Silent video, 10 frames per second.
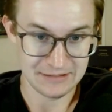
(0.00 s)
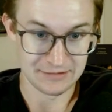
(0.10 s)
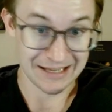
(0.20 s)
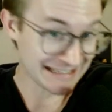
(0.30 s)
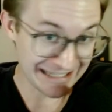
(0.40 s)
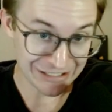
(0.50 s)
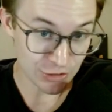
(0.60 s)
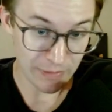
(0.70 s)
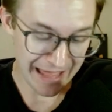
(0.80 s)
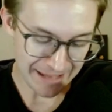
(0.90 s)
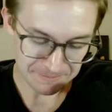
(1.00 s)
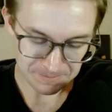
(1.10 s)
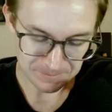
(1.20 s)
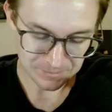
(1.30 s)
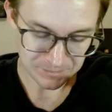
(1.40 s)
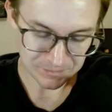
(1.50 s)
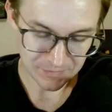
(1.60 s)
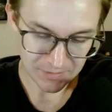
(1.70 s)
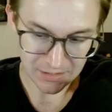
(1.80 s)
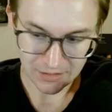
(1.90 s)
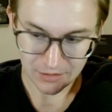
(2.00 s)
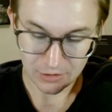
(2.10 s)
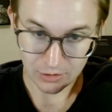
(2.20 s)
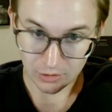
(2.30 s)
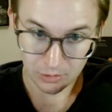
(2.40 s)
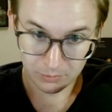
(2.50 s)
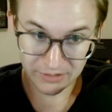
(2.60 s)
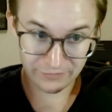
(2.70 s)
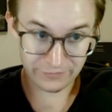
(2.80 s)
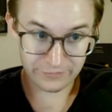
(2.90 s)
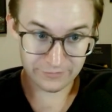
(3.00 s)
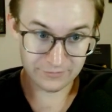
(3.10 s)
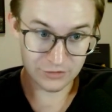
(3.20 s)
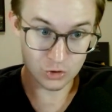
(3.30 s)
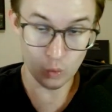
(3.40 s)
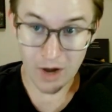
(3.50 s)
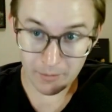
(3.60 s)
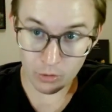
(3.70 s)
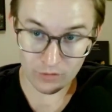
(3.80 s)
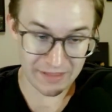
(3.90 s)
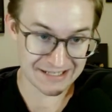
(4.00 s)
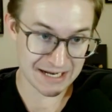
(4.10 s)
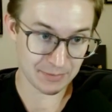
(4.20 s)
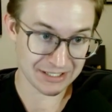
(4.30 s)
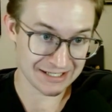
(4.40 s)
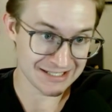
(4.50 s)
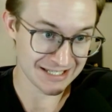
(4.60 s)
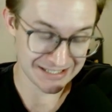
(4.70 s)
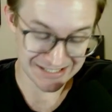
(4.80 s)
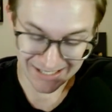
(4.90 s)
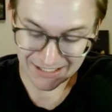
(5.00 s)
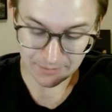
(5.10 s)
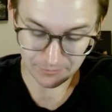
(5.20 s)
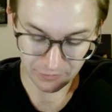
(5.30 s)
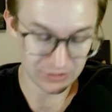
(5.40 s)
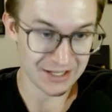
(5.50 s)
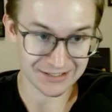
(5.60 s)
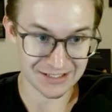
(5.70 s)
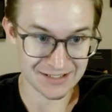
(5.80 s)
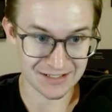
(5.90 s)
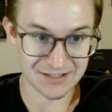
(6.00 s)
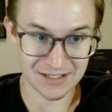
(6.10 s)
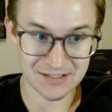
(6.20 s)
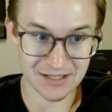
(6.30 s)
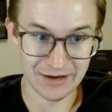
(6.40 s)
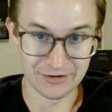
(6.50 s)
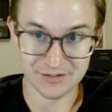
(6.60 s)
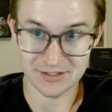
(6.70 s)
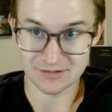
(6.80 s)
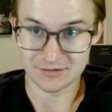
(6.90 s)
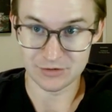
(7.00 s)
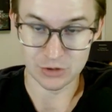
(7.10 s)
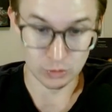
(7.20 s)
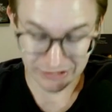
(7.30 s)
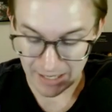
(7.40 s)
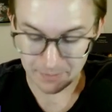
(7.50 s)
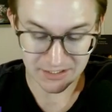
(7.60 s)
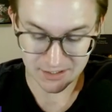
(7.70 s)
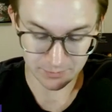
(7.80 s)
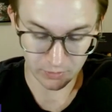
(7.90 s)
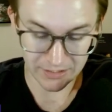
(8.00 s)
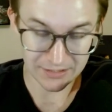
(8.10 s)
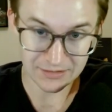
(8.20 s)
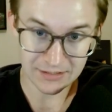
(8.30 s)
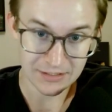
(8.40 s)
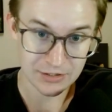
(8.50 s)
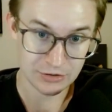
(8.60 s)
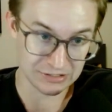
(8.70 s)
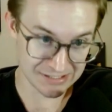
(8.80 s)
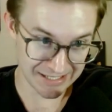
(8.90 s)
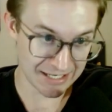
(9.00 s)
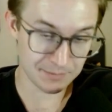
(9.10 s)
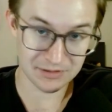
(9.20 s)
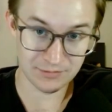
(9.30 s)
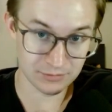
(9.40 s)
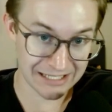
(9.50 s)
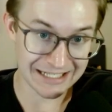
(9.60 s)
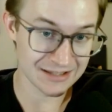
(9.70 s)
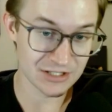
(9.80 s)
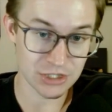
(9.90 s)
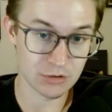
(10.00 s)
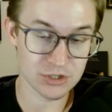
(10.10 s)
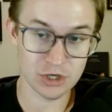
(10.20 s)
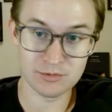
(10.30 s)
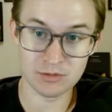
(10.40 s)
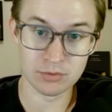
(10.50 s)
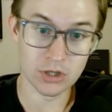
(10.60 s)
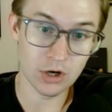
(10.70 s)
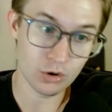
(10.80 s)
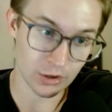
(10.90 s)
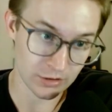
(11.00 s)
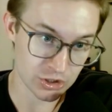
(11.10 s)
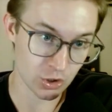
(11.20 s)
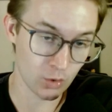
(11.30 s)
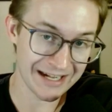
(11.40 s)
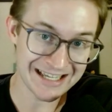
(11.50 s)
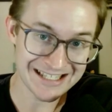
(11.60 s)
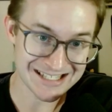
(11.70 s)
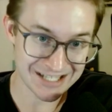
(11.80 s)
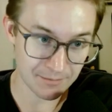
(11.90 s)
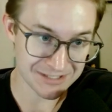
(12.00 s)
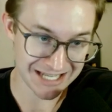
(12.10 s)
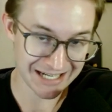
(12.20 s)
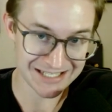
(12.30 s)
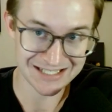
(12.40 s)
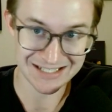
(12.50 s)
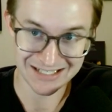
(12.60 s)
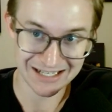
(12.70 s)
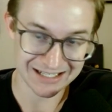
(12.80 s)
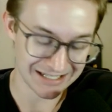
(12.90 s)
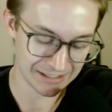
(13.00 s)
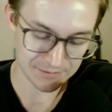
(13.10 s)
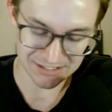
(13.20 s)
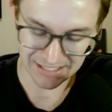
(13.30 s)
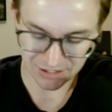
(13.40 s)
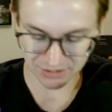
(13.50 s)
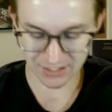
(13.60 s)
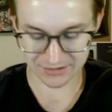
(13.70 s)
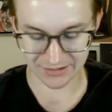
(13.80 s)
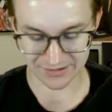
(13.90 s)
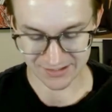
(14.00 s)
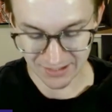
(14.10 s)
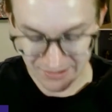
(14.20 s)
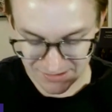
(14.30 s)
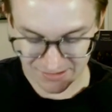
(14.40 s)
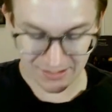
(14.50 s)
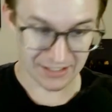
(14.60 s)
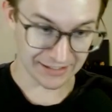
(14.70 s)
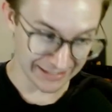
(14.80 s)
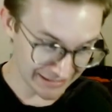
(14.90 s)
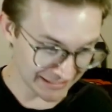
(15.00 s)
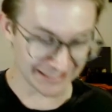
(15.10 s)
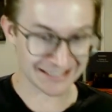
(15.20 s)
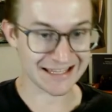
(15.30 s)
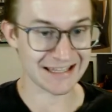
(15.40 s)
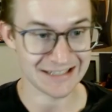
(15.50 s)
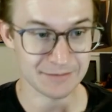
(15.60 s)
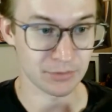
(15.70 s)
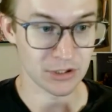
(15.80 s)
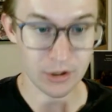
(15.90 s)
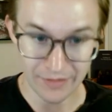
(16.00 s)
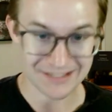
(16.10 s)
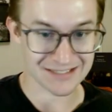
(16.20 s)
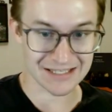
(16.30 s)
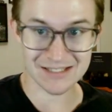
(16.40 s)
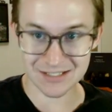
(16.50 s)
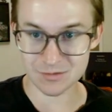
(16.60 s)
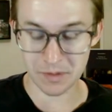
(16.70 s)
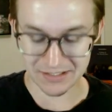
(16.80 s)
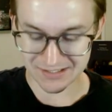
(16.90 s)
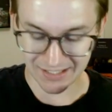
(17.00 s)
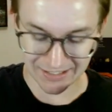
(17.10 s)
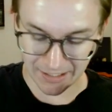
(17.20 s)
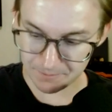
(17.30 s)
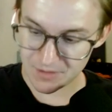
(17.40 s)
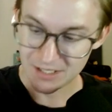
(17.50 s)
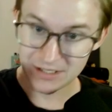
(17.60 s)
Not allowed to do that. But if you want more of that type of content, sign up for the Locked On Suns Insiders. You will not be disappointed. You can sign up at the link in the show description below or go to joinsubtext.com/LockedOnSuns. Again, click that link below. That's the easiest way to sign up.